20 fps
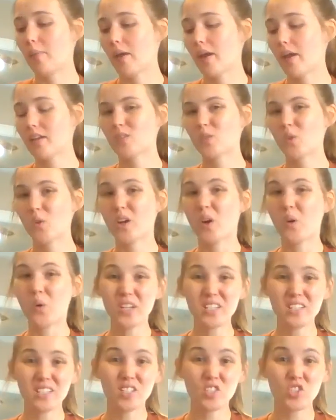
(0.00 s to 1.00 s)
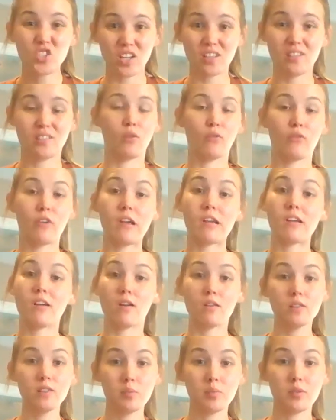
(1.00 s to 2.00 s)
And so I always suggest overnight
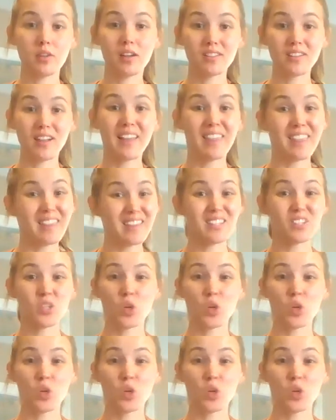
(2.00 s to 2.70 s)
oats because I think